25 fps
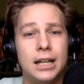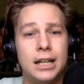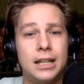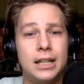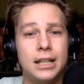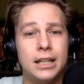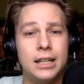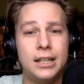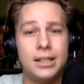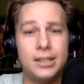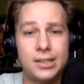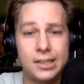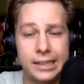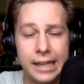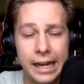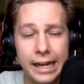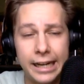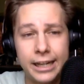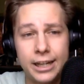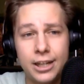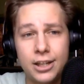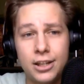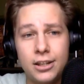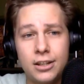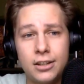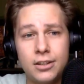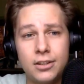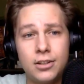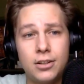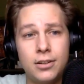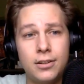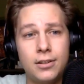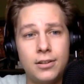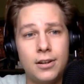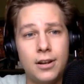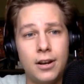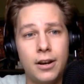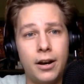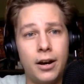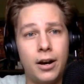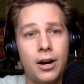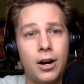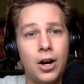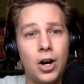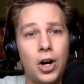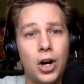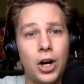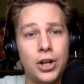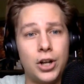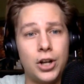he skated
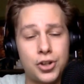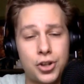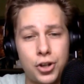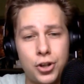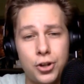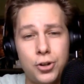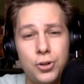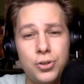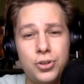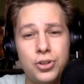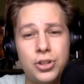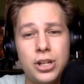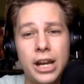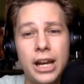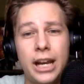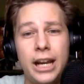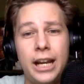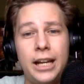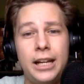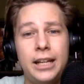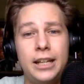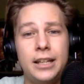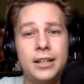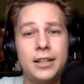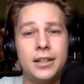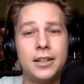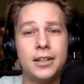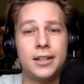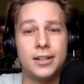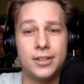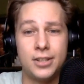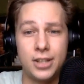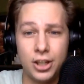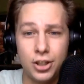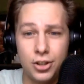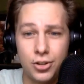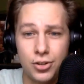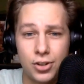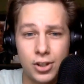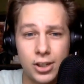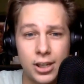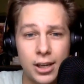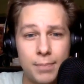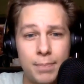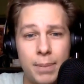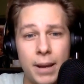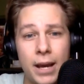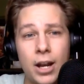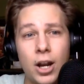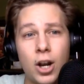on Tuesday, continues to
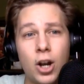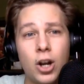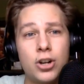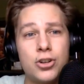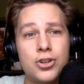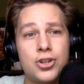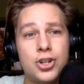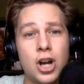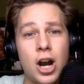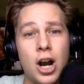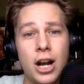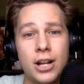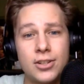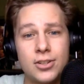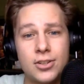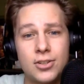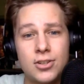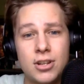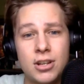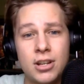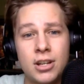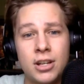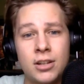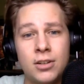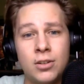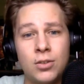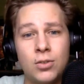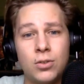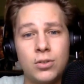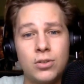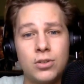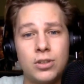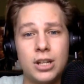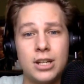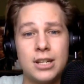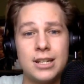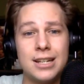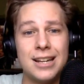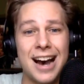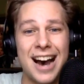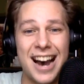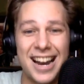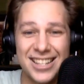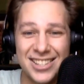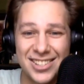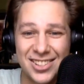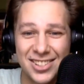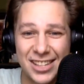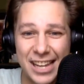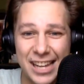get better. Johnston did
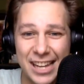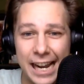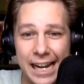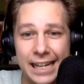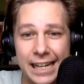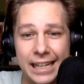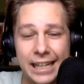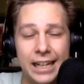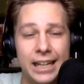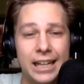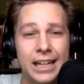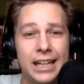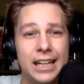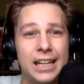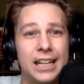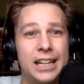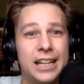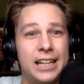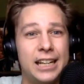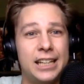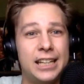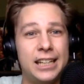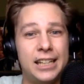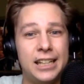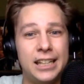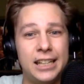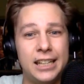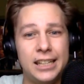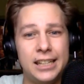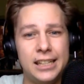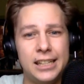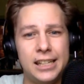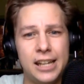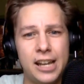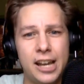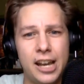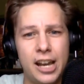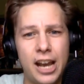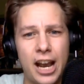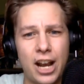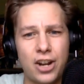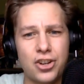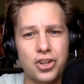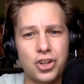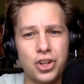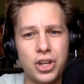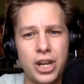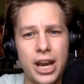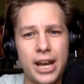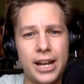not skate. He
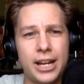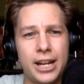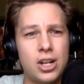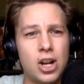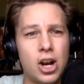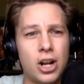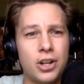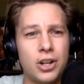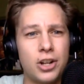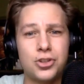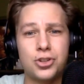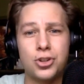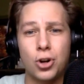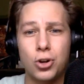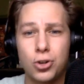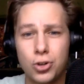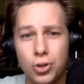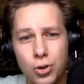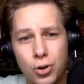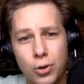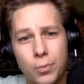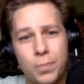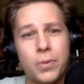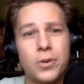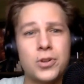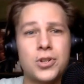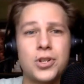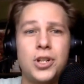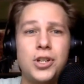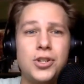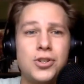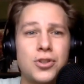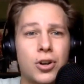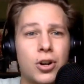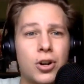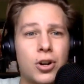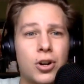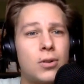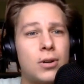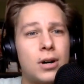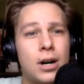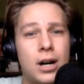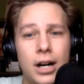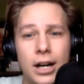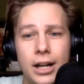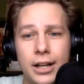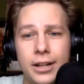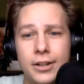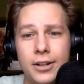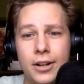actually had a non-surgical procedure go
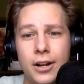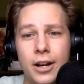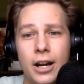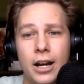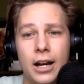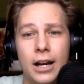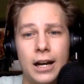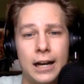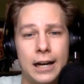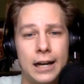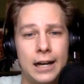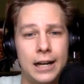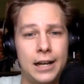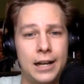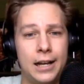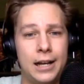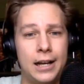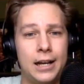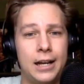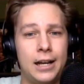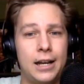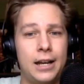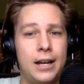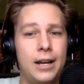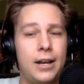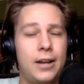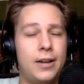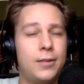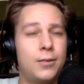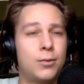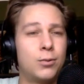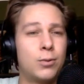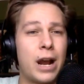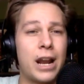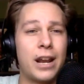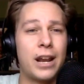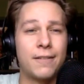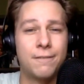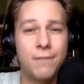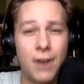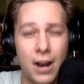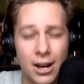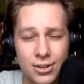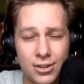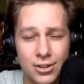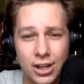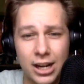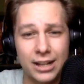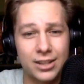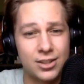on. Radek
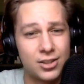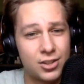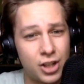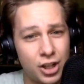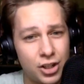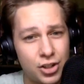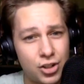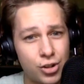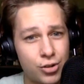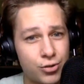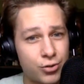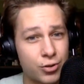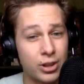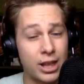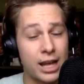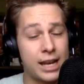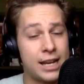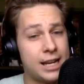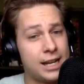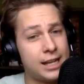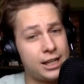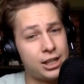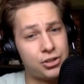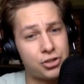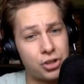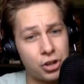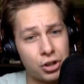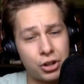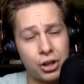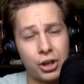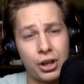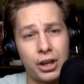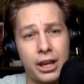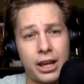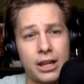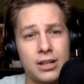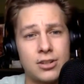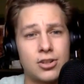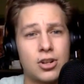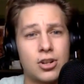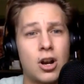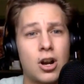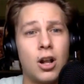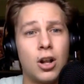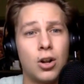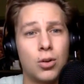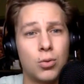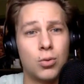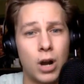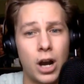Foxa got stitches for that hit he took against
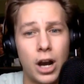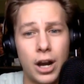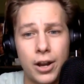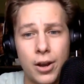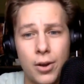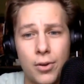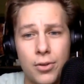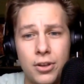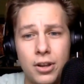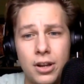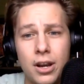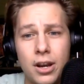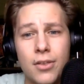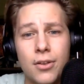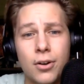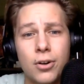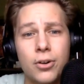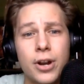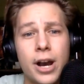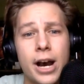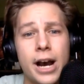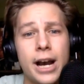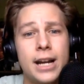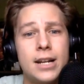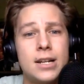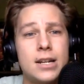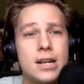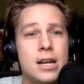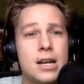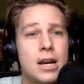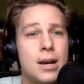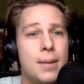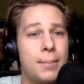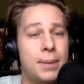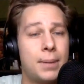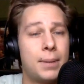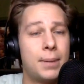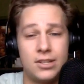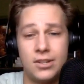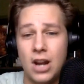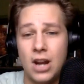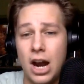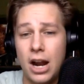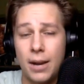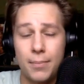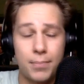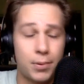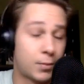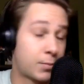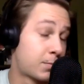Colorado the other night, but he's
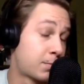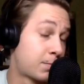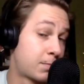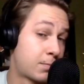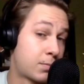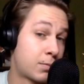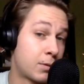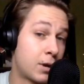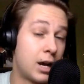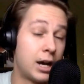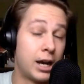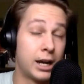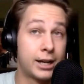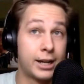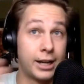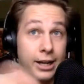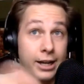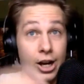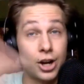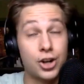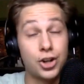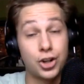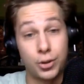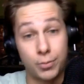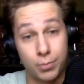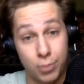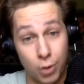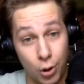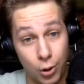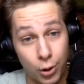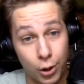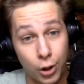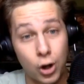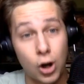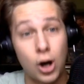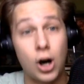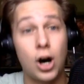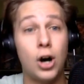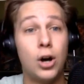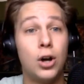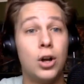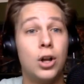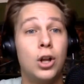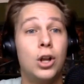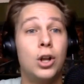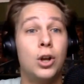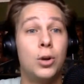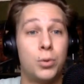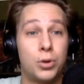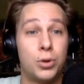not in concussion protocol,
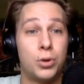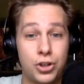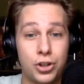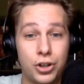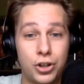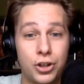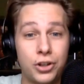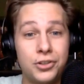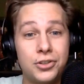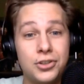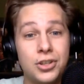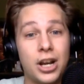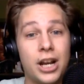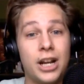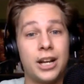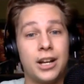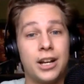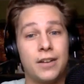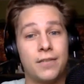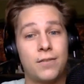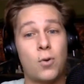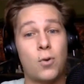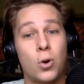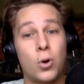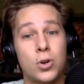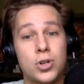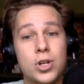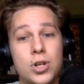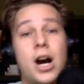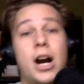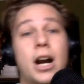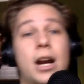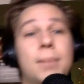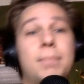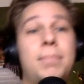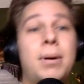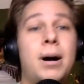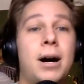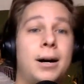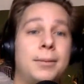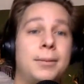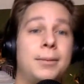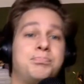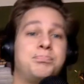which is a good sign. And of course, Hockenpah